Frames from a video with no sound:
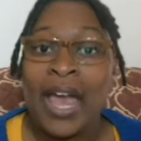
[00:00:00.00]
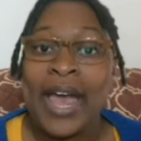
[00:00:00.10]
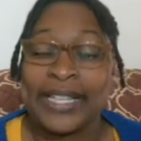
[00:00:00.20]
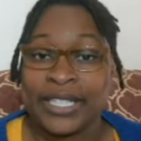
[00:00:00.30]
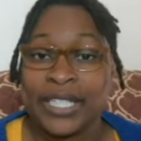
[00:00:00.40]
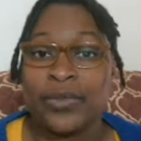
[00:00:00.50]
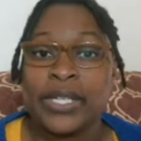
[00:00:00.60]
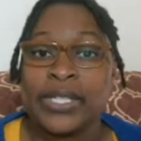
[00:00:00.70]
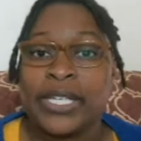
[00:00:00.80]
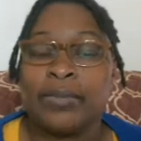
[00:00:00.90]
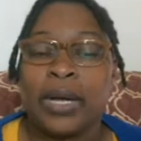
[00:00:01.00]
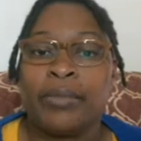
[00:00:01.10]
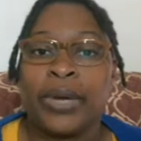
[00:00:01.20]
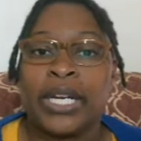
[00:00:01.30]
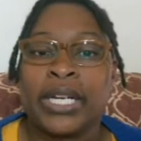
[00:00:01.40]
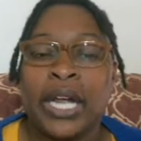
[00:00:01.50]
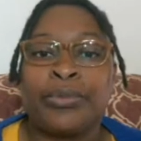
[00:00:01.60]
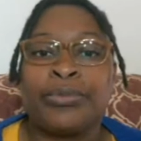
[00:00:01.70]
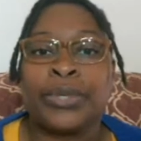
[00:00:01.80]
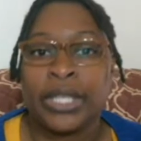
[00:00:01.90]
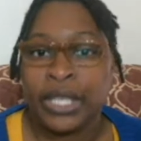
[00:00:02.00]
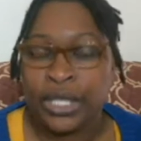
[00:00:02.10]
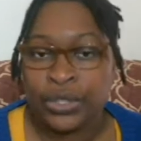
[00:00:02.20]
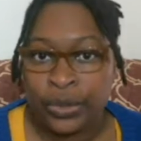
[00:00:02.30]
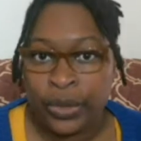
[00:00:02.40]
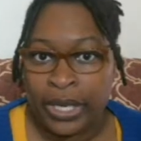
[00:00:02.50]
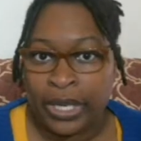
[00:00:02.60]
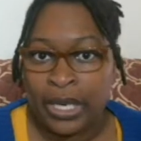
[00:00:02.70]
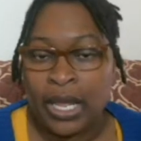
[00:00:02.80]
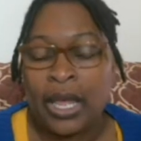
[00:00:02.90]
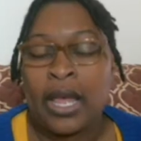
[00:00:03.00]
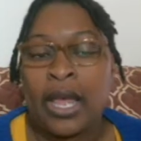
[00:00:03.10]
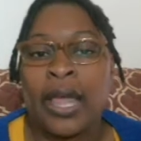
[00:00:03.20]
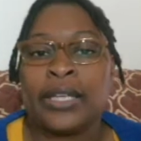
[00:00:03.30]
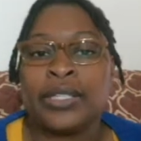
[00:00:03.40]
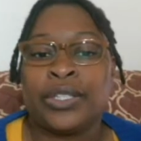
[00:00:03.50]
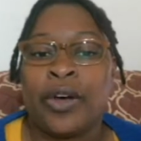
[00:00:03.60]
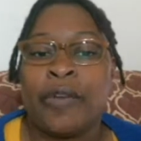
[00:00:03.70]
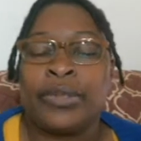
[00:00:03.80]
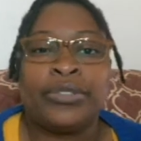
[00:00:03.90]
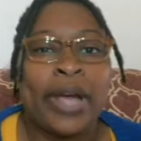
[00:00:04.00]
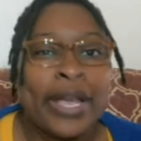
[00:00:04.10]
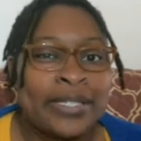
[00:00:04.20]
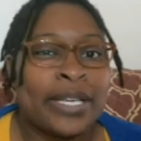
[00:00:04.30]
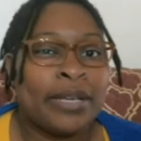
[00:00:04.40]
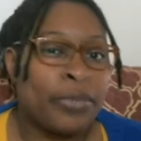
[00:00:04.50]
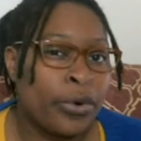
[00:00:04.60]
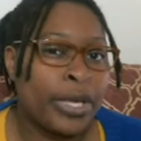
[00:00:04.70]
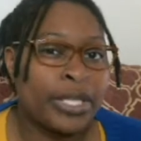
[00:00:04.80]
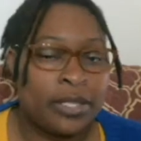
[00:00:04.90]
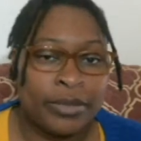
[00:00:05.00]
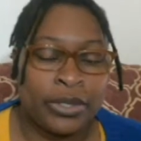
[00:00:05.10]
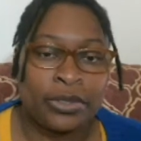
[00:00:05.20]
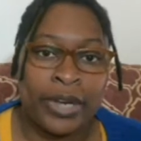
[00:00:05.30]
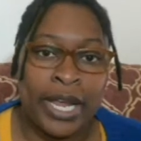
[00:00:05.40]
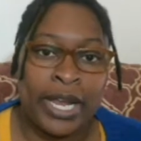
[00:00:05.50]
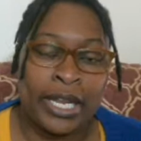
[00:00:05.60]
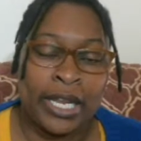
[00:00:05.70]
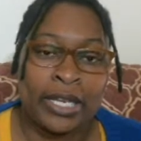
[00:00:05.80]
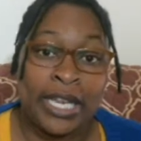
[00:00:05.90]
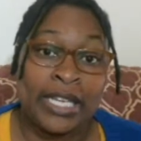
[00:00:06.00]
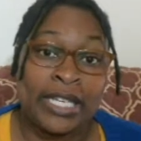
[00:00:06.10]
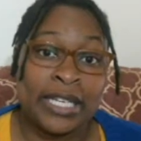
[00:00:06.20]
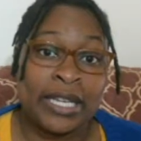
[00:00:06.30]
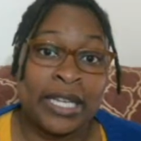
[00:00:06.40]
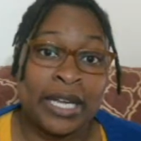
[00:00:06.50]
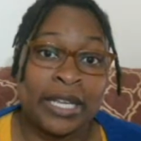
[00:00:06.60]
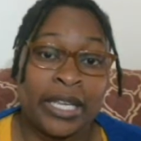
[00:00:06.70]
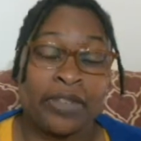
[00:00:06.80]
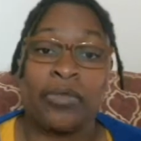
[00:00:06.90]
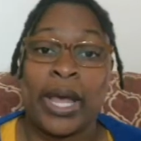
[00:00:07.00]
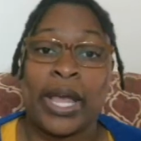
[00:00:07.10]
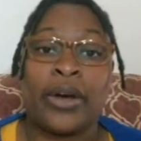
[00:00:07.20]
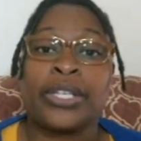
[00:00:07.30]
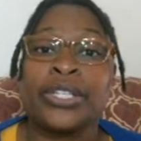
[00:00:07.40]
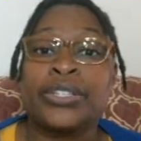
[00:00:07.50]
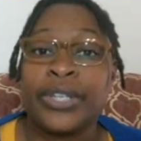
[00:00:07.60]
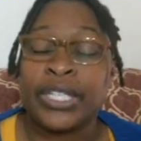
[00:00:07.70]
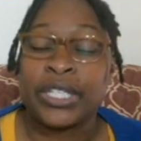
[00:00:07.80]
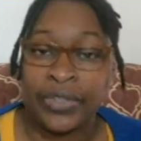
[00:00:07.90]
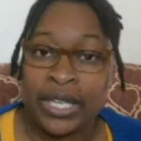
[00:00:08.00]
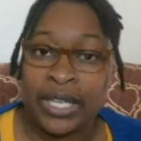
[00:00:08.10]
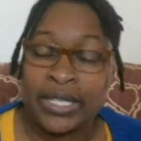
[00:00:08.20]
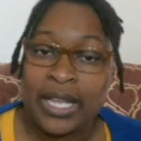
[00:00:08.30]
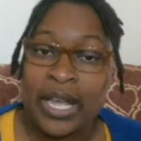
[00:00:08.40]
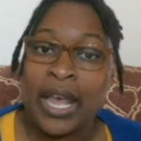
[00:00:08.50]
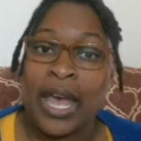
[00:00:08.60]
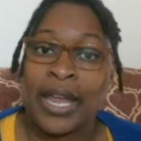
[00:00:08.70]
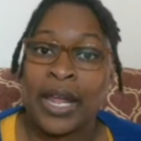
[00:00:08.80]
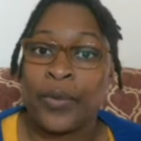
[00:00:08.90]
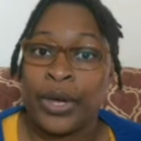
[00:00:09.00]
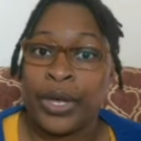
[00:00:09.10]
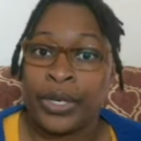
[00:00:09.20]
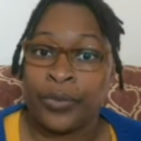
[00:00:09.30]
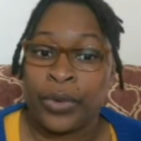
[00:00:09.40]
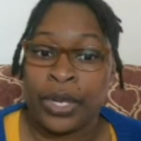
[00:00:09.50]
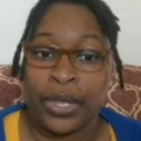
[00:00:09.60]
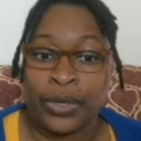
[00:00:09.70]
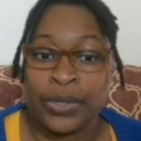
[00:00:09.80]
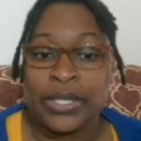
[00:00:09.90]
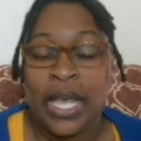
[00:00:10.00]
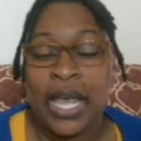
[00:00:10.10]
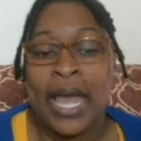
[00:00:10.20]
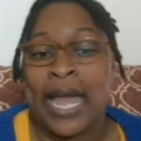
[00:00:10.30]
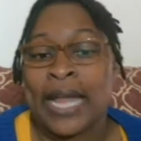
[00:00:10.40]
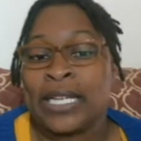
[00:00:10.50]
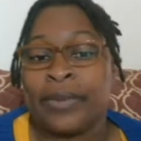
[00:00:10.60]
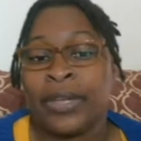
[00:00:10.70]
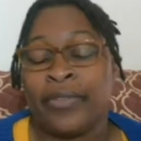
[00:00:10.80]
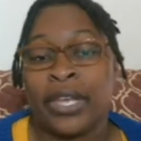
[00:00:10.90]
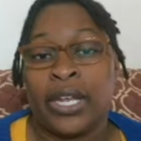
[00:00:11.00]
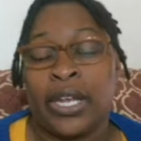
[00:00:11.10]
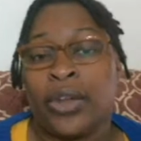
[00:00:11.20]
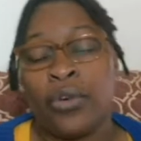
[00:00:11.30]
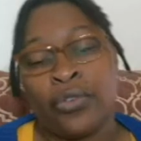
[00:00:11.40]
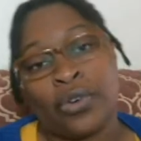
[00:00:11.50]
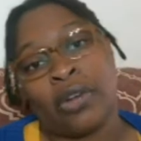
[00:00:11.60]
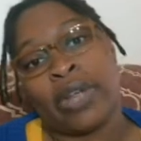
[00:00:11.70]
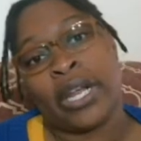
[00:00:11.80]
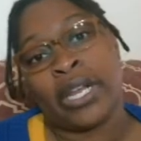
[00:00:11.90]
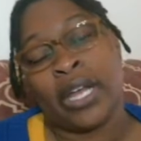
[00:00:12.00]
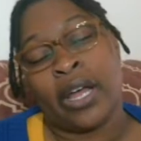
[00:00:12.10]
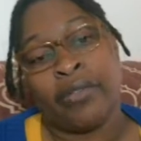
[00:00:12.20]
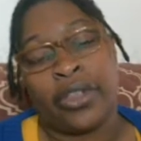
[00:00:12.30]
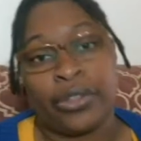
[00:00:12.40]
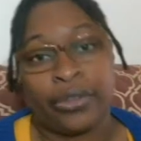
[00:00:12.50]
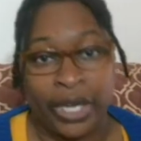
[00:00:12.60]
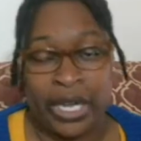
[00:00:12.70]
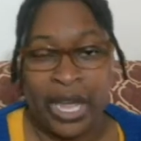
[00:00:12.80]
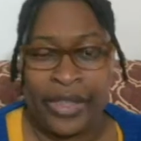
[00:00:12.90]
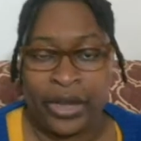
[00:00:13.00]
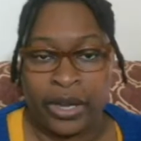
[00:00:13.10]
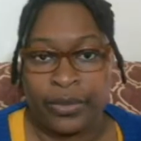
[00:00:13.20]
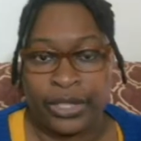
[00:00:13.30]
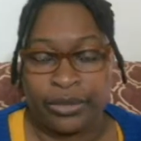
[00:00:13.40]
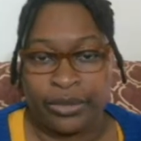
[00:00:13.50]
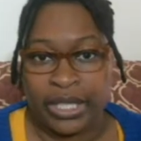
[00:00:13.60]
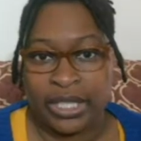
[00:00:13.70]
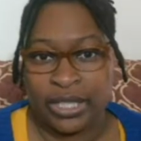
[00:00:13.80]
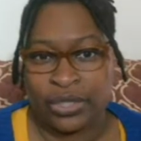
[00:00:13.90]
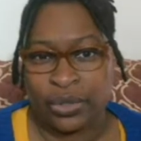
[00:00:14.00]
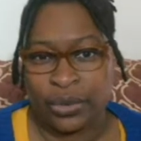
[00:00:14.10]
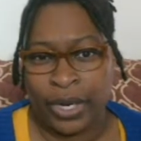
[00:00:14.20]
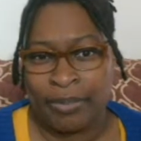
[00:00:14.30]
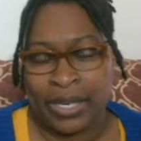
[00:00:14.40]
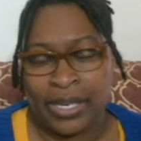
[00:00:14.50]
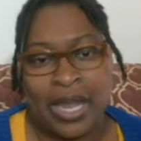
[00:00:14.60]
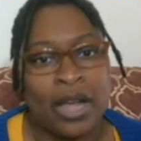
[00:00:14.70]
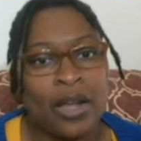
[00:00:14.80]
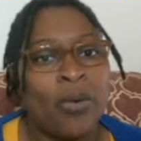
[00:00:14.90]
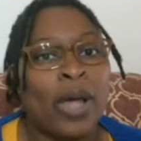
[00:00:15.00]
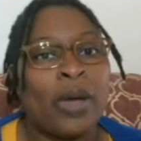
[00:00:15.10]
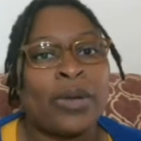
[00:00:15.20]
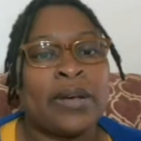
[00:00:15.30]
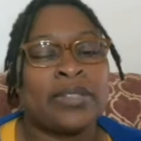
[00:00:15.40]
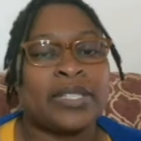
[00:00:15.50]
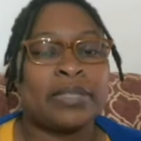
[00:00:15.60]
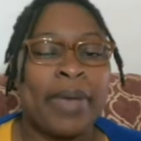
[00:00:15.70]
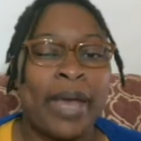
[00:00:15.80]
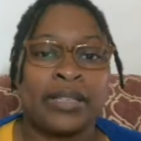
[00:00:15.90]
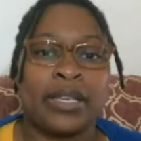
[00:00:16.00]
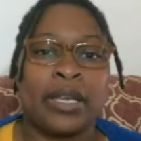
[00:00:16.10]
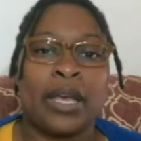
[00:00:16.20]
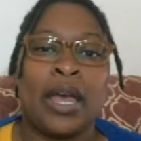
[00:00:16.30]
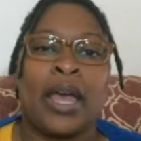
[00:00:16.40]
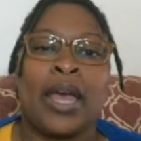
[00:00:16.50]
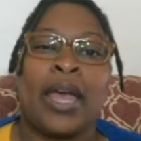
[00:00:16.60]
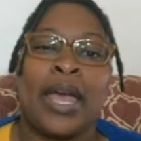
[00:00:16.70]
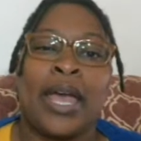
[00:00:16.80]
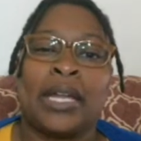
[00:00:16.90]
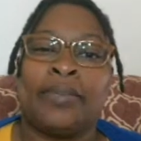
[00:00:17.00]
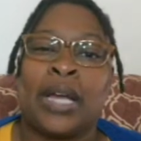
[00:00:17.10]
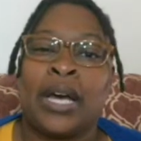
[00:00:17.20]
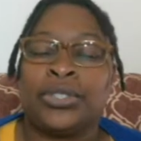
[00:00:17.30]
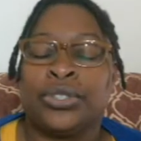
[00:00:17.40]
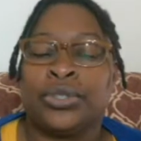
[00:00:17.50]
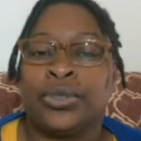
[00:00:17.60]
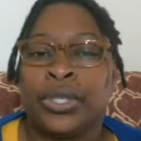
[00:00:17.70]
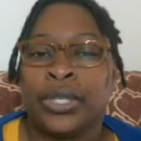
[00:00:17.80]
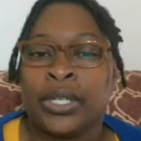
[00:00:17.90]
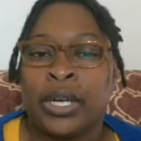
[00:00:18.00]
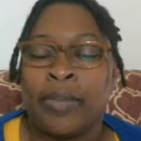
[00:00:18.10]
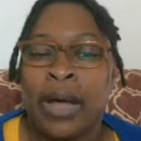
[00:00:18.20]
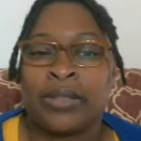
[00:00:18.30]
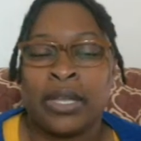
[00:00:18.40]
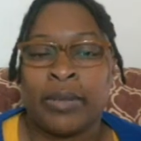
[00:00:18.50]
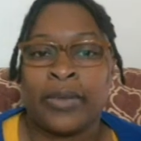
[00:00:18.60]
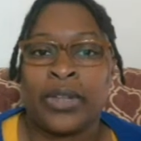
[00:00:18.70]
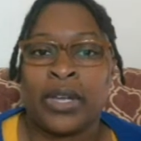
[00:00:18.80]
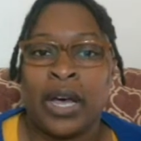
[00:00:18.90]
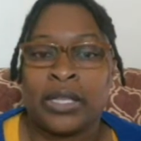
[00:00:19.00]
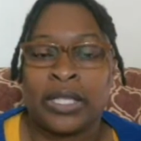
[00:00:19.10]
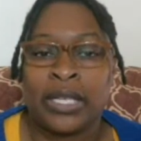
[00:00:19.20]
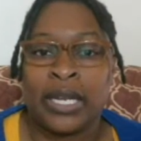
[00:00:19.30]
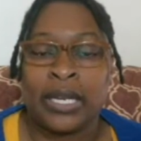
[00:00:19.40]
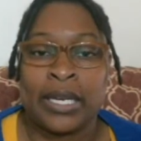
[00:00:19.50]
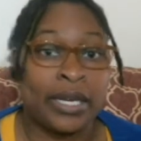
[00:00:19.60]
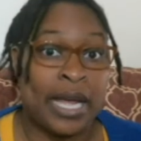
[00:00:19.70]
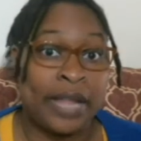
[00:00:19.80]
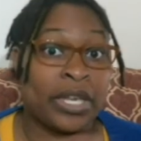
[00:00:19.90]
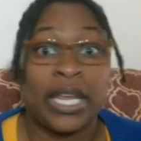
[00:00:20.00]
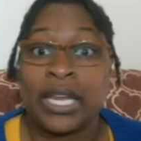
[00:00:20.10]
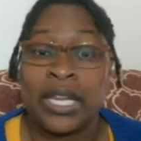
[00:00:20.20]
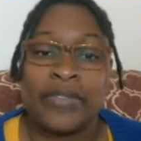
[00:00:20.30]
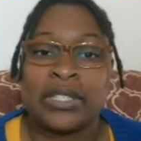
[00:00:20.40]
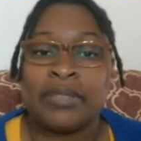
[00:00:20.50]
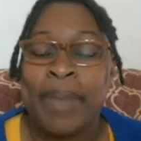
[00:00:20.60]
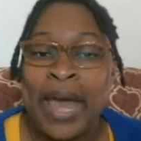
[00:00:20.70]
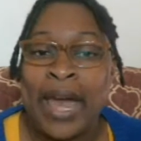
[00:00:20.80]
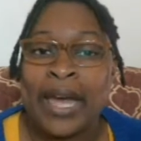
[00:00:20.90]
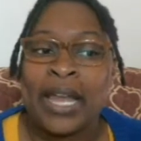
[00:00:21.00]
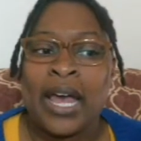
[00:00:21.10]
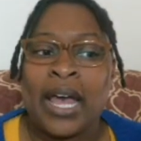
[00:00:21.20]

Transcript: Has Anyone Seen My Brain? And I really enjoyed it. And so I've been trying to get more into middle grade. And he did a giveaway on Goodreads for this. And I won one of those. Ended up giving it an overall rating of a three. I thought it was a really good story, but not quite what I was expecting. And I'm not sure about some of the content in it. Not, not that any of it's bad.